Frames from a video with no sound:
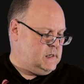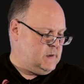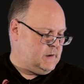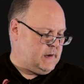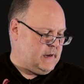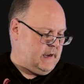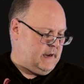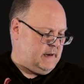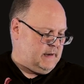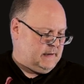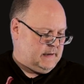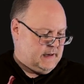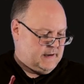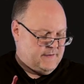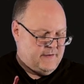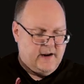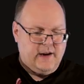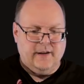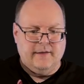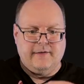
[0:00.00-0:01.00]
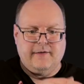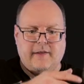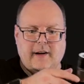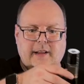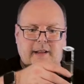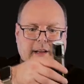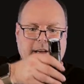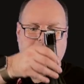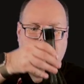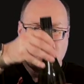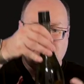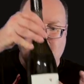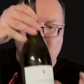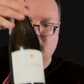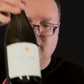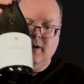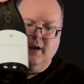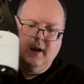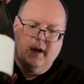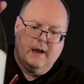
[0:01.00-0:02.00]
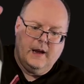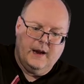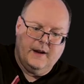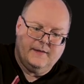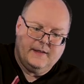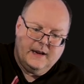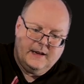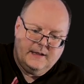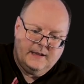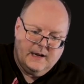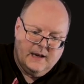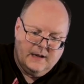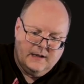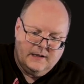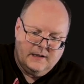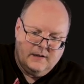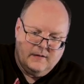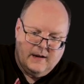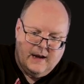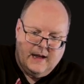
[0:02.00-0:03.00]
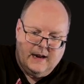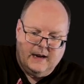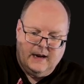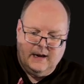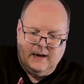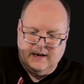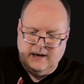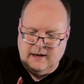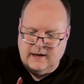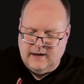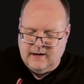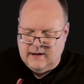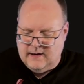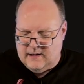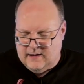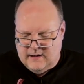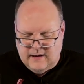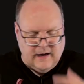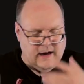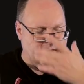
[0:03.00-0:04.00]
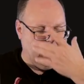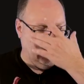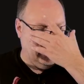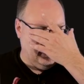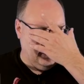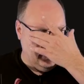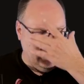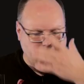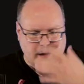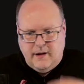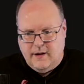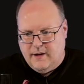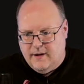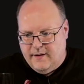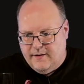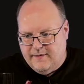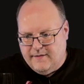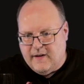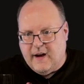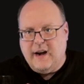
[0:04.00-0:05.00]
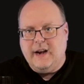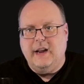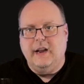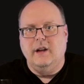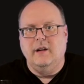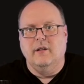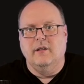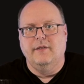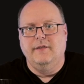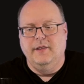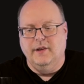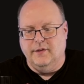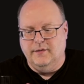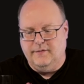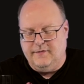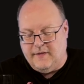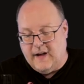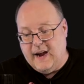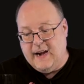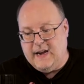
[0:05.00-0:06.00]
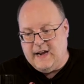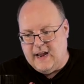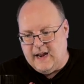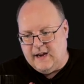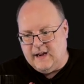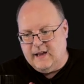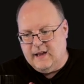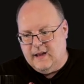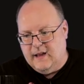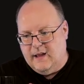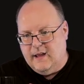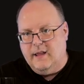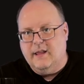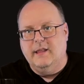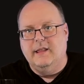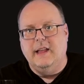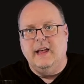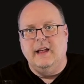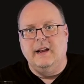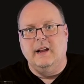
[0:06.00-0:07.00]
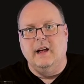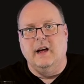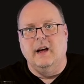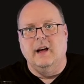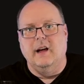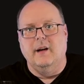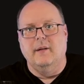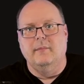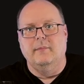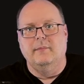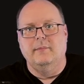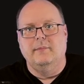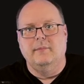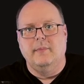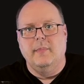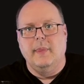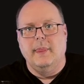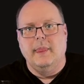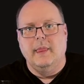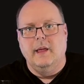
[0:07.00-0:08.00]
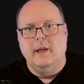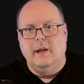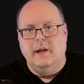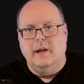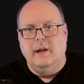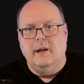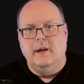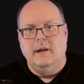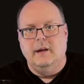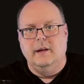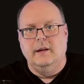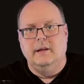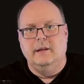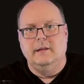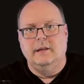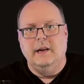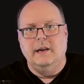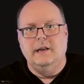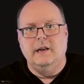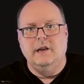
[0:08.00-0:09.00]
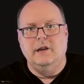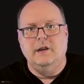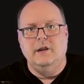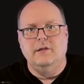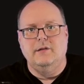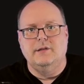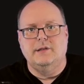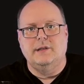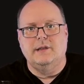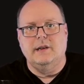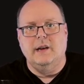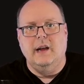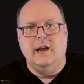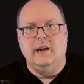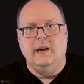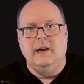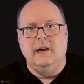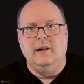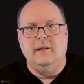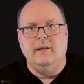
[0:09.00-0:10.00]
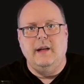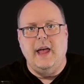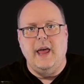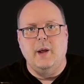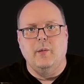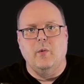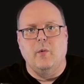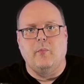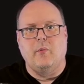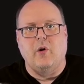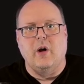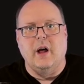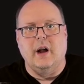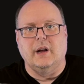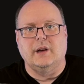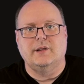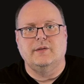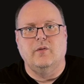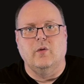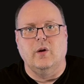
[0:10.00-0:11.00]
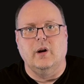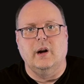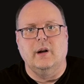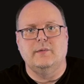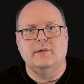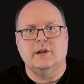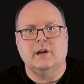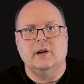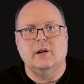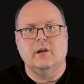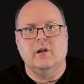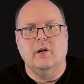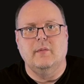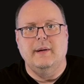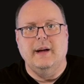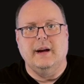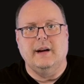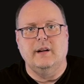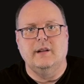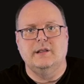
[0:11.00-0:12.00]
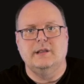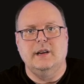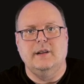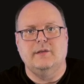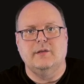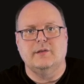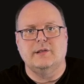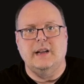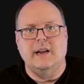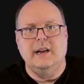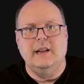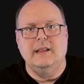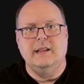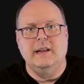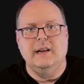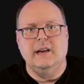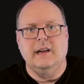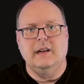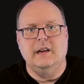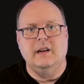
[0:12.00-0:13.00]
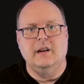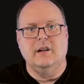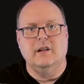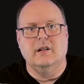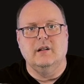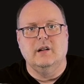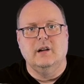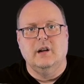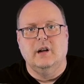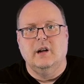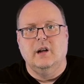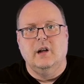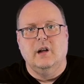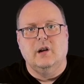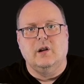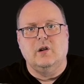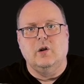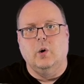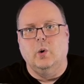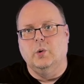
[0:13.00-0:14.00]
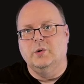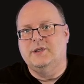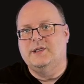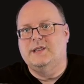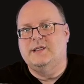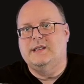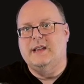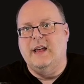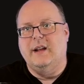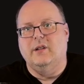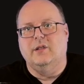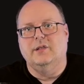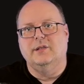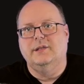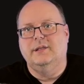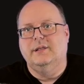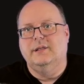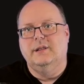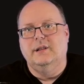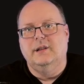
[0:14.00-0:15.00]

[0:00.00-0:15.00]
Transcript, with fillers: Okay, it says vegan friendly. So if they did do any uh, fining or fining, then um, they didn't use any animal products for it. I'm just going to go back here see if there's anything in here. Cold settled.